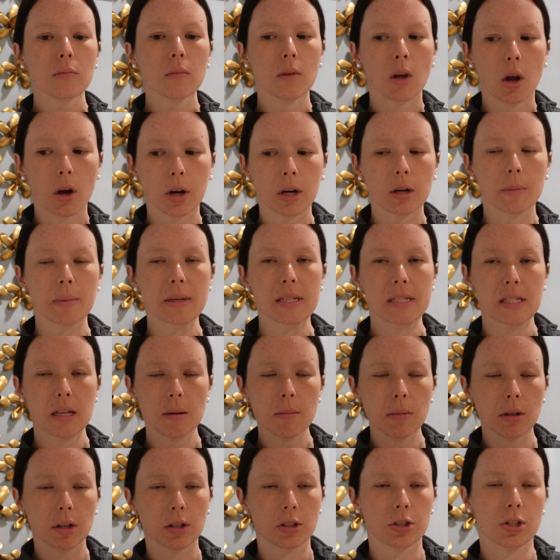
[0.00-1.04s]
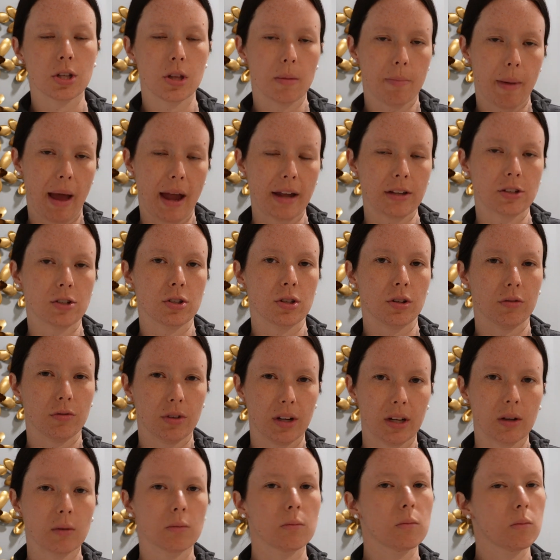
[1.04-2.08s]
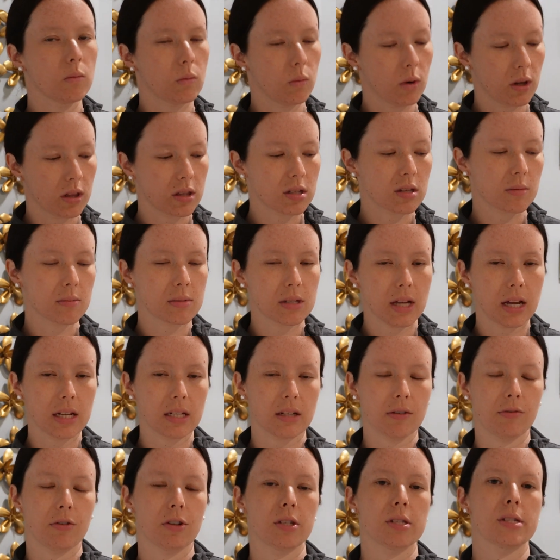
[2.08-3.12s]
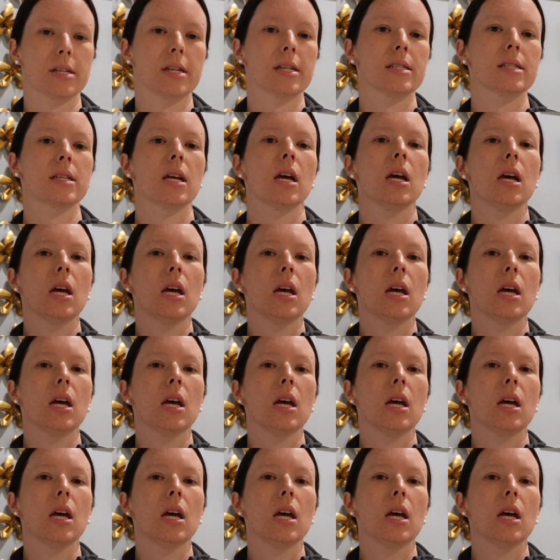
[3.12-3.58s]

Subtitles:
are going to be similar to the patch and the ring, with some slight differences.